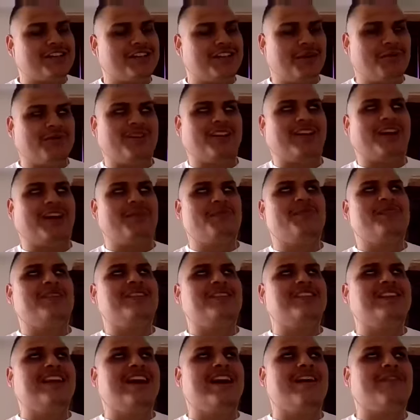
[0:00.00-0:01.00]
And I was like,
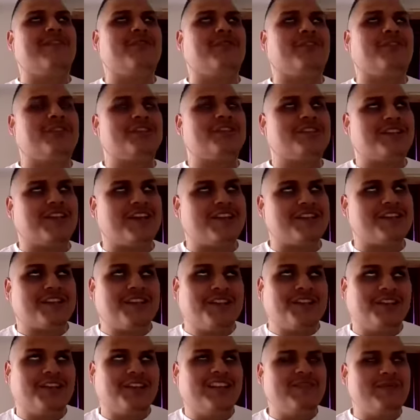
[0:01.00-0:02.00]
I'm never, this guy's
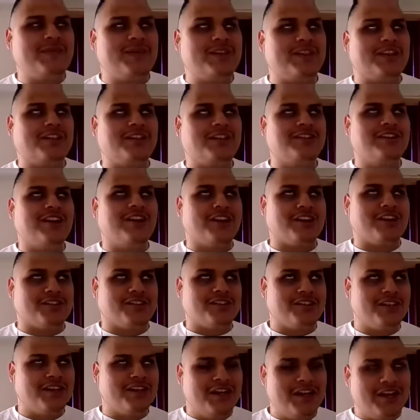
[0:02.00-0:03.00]
going to leave me in the
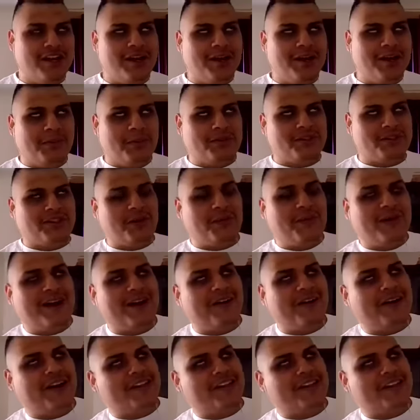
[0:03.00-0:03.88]
dust. But somehow I